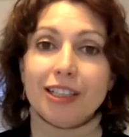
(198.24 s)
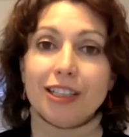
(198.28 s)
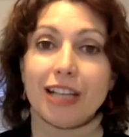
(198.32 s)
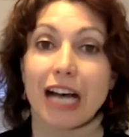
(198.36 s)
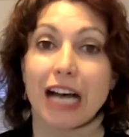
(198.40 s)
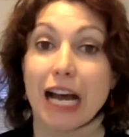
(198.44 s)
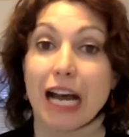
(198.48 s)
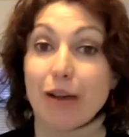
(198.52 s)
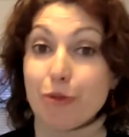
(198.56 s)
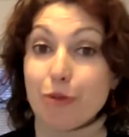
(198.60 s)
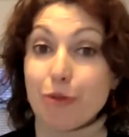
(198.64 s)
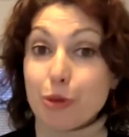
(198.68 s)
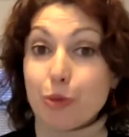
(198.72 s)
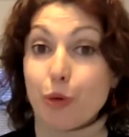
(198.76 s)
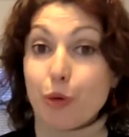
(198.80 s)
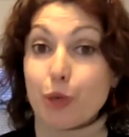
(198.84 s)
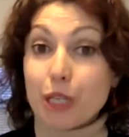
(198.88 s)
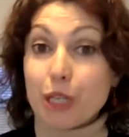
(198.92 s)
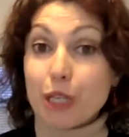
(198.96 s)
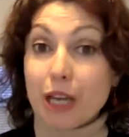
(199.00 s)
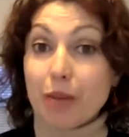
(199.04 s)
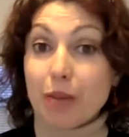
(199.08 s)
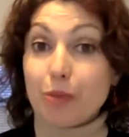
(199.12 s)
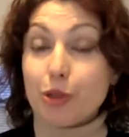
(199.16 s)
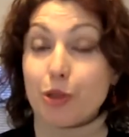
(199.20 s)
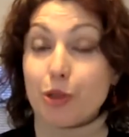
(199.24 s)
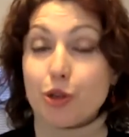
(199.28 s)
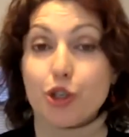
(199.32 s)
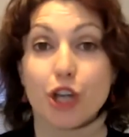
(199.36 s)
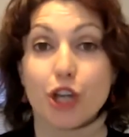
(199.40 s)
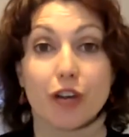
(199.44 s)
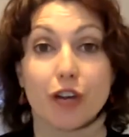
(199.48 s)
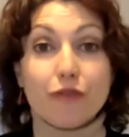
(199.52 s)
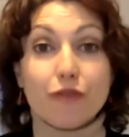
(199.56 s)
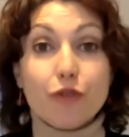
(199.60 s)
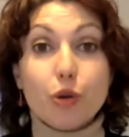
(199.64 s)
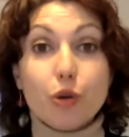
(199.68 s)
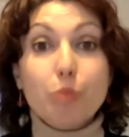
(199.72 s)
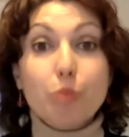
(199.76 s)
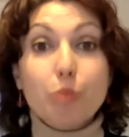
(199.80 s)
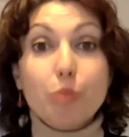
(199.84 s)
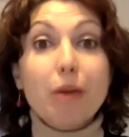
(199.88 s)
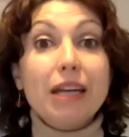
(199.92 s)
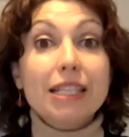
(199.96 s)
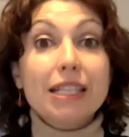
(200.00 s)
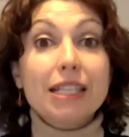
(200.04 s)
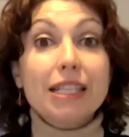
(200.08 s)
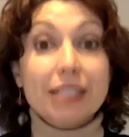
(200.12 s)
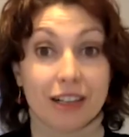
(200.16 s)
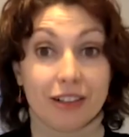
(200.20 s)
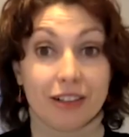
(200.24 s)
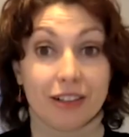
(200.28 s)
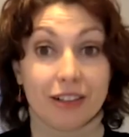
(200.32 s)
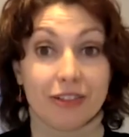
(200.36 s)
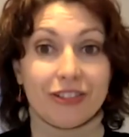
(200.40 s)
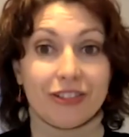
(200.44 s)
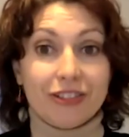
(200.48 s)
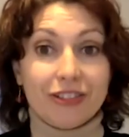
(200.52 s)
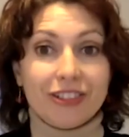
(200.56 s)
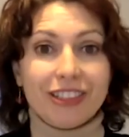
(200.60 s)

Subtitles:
I was brought up to check food myself.